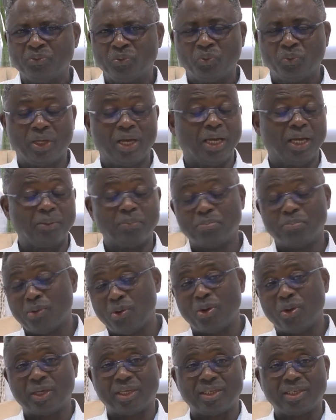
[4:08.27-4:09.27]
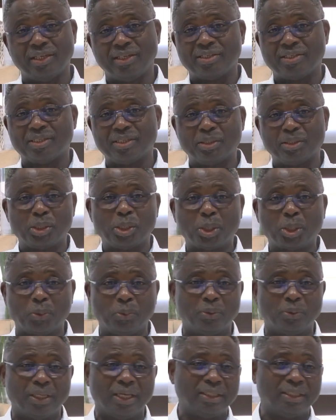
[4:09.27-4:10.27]
We had more kids in the
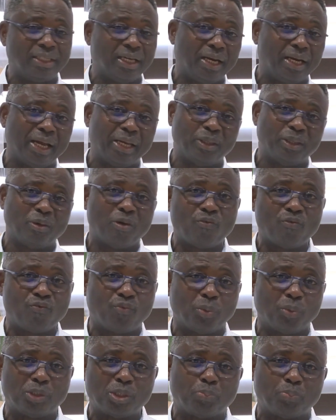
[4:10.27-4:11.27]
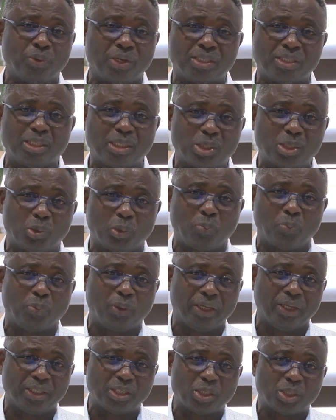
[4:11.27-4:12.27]
school than there are enough spaces to
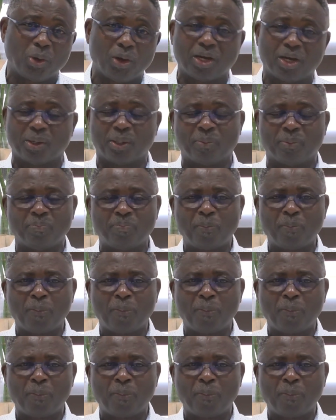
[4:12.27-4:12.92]
play soccer.